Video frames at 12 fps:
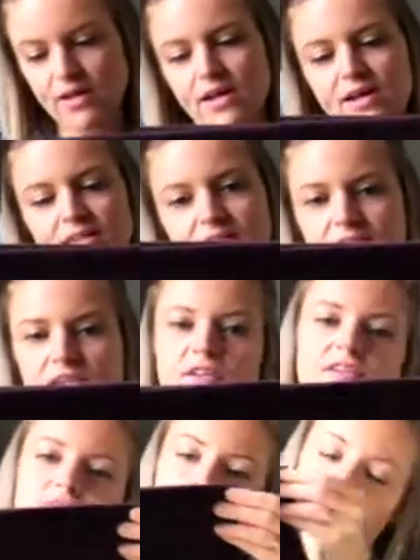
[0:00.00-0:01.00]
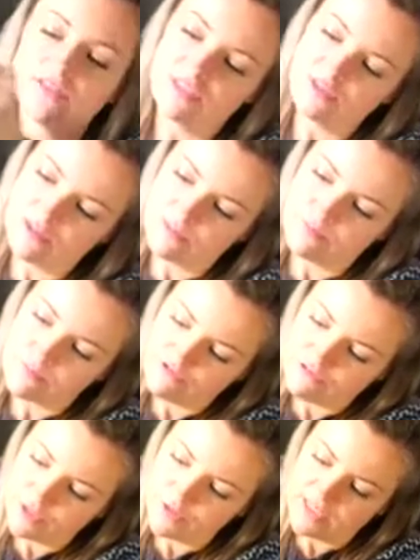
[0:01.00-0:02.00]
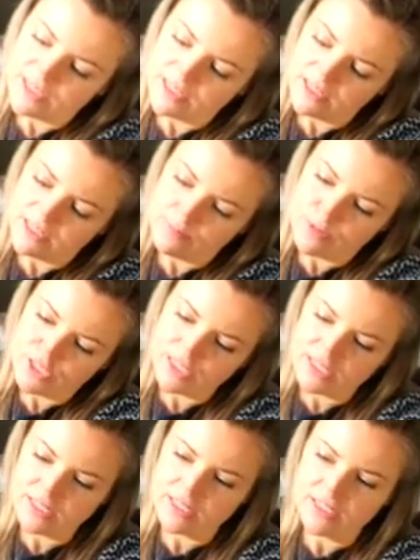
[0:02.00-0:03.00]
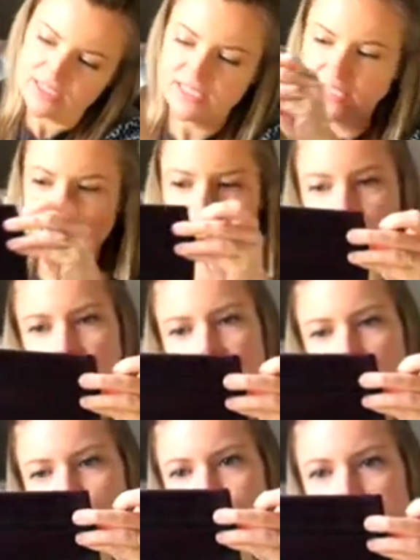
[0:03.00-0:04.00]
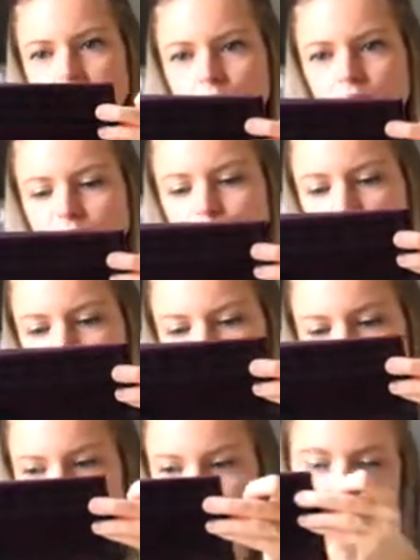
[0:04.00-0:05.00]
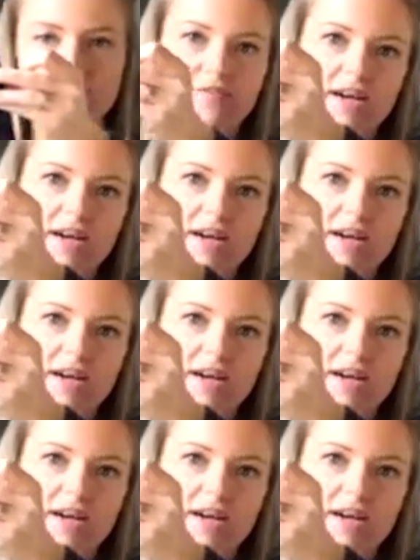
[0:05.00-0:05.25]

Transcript: and it's got a so it's a maroony burgundy colour with black sort of